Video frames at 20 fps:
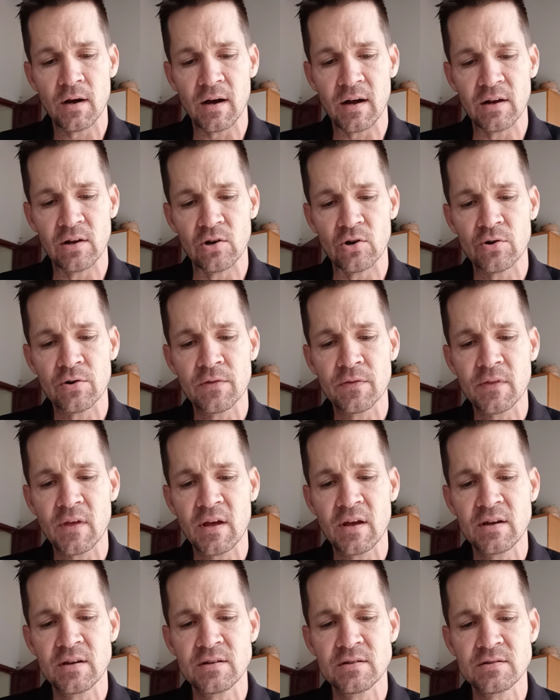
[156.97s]
I learned
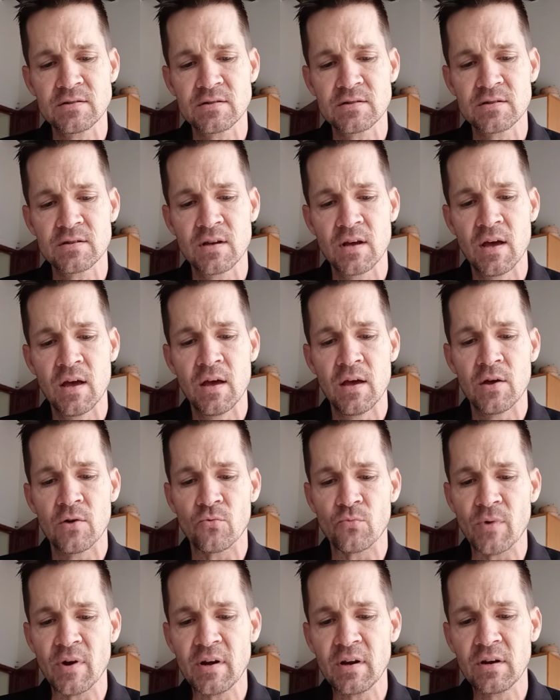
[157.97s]
things,
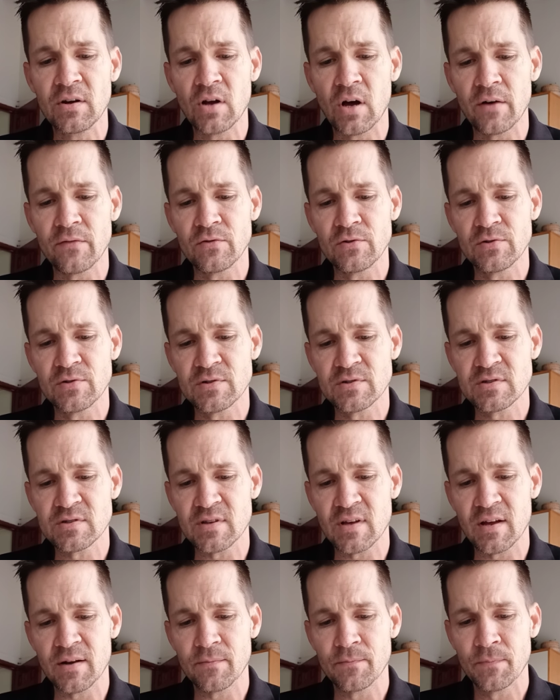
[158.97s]
reading novels
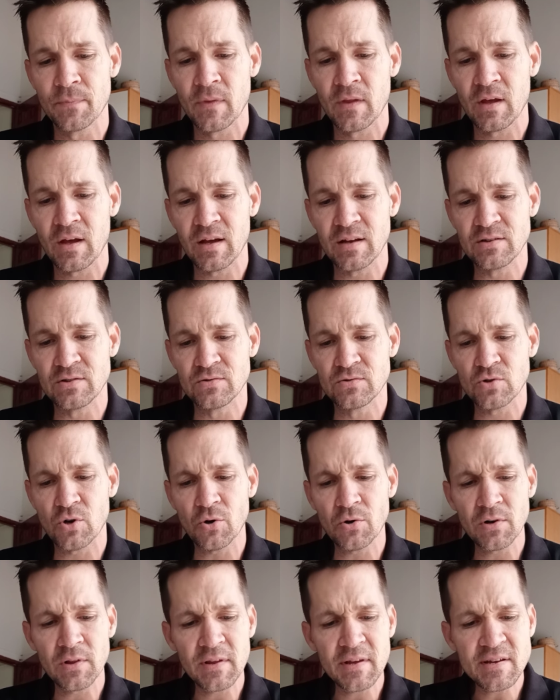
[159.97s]
that had
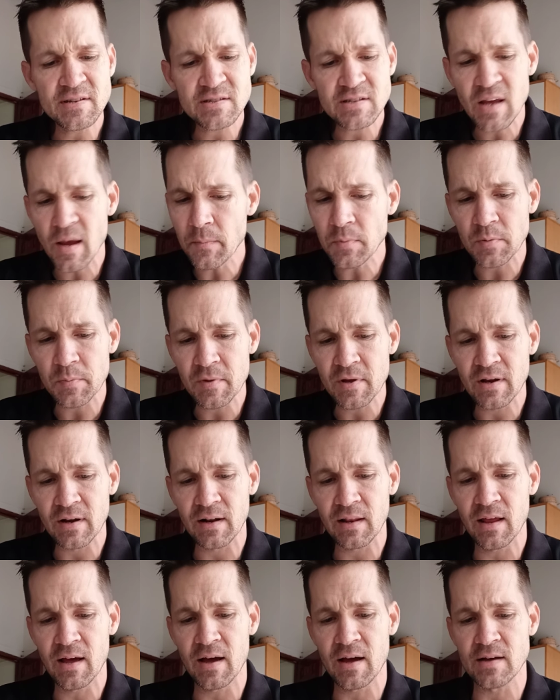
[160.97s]
totally escaped me in
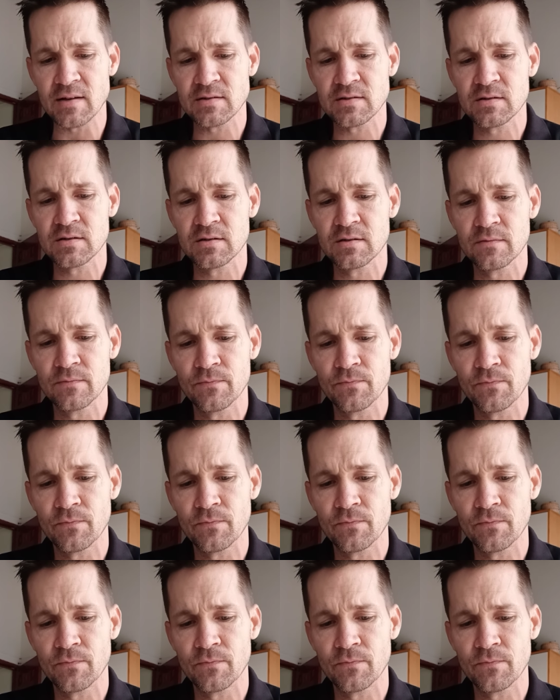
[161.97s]
class.